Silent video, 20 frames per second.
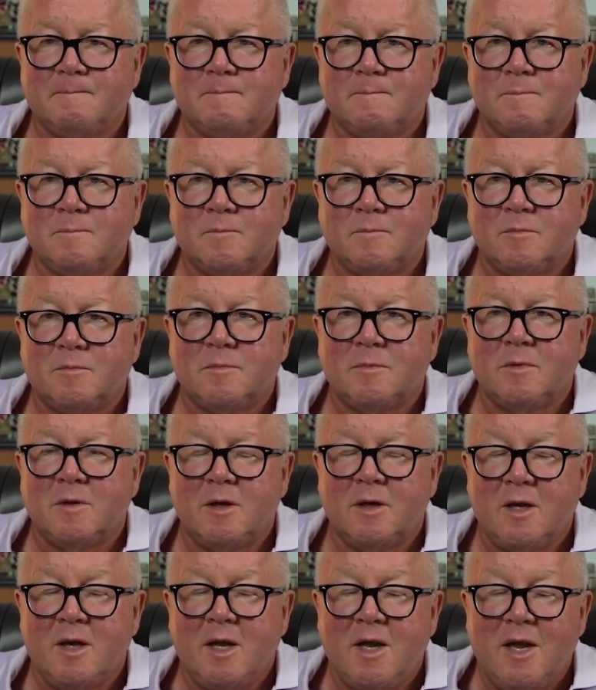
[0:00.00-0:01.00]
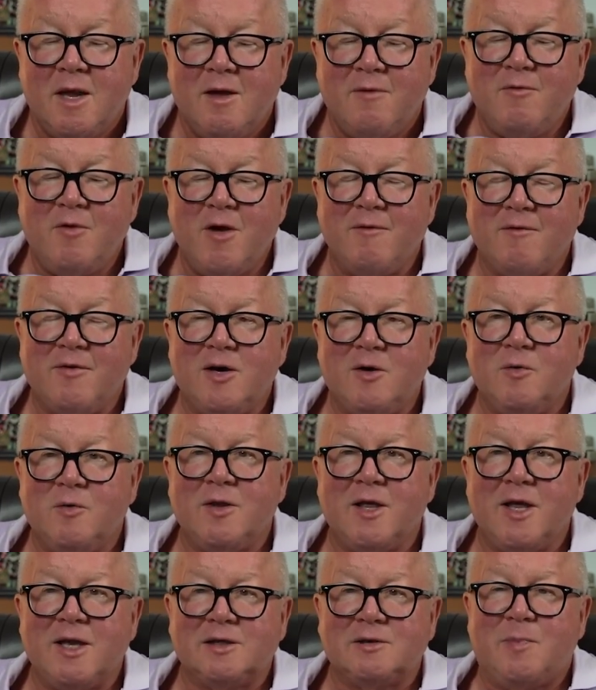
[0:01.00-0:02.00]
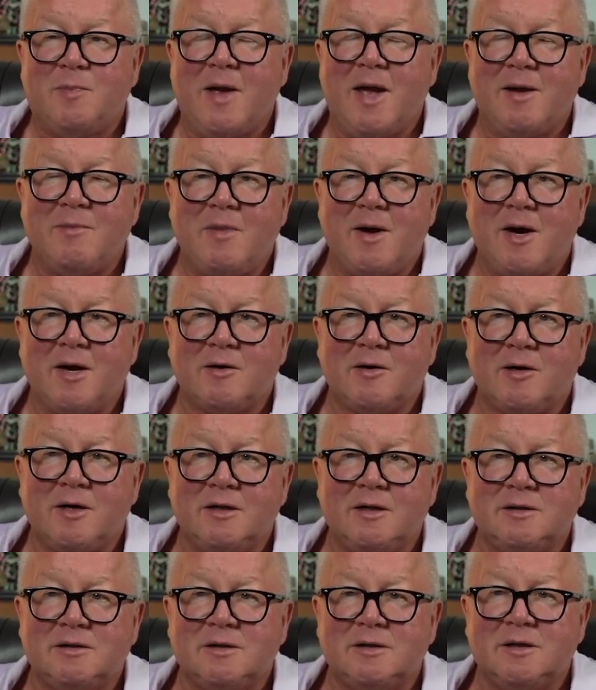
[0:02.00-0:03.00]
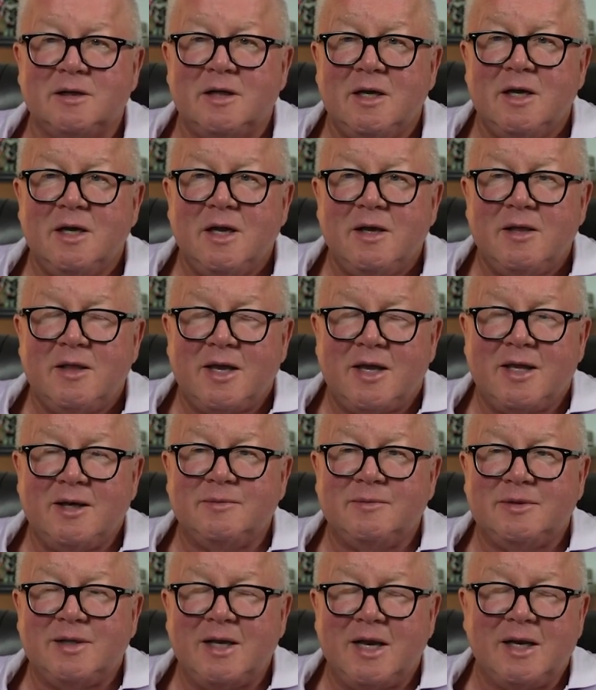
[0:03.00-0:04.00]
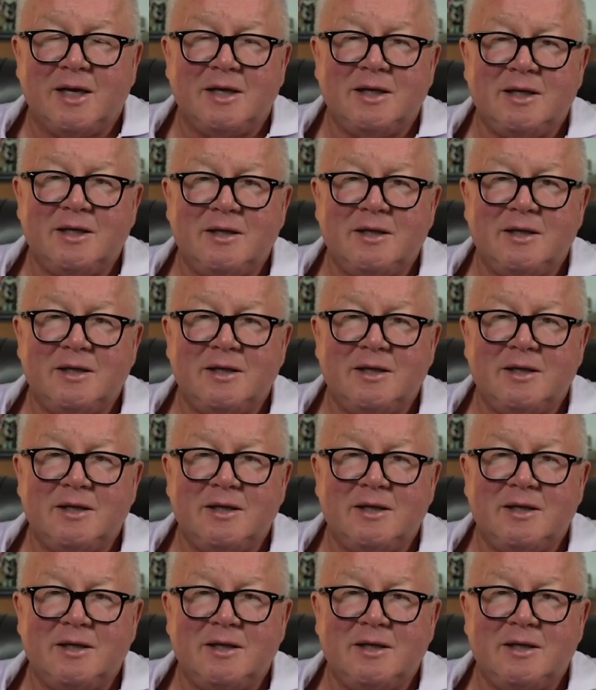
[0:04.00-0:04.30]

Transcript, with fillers: And yeah. If you have anyone that has bad migraines, they get them daily.